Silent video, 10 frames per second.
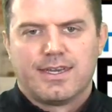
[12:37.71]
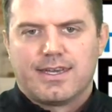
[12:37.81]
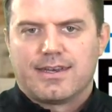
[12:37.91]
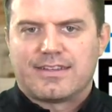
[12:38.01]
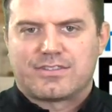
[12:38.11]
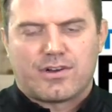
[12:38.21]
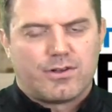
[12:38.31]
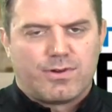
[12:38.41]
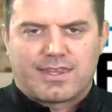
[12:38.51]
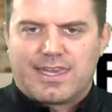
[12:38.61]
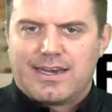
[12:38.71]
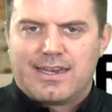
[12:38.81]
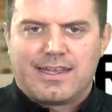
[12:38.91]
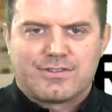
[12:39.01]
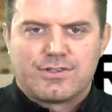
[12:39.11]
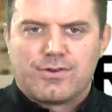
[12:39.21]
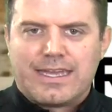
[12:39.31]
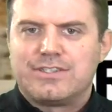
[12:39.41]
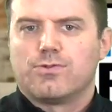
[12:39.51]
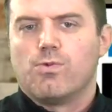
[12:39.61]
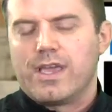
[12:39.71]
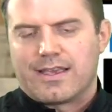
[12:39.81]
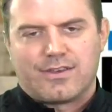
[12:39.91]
And that's certainly what the Kennett Indians do each week.